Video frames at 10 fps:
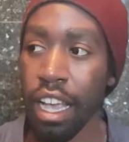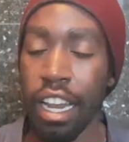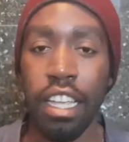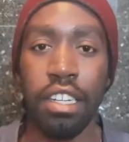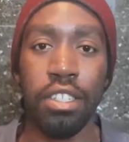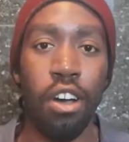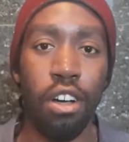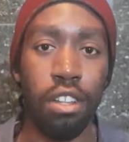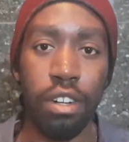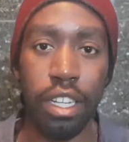I can
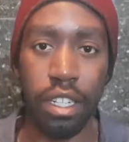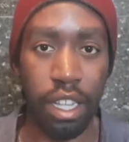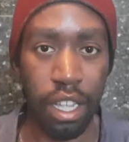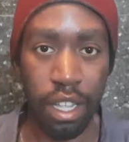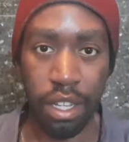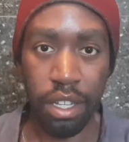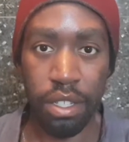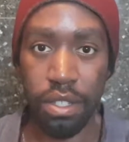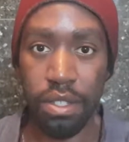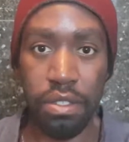tolerate
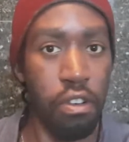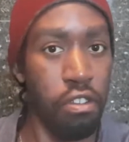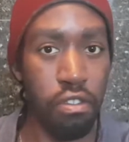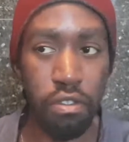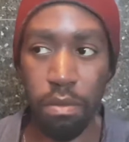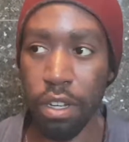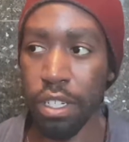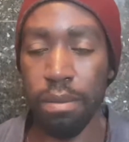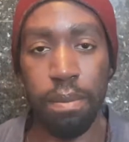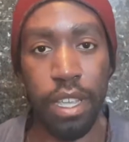so
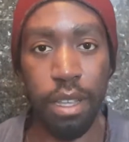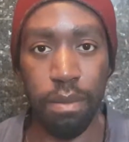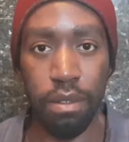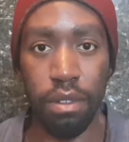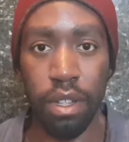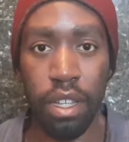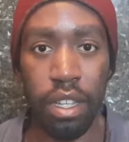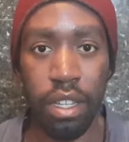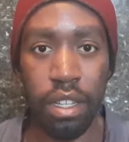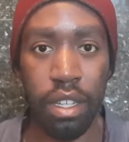much people.
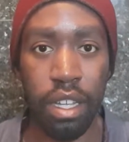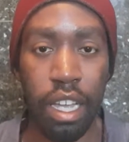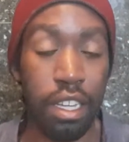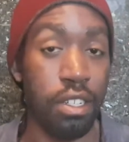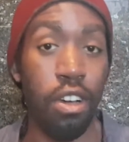I can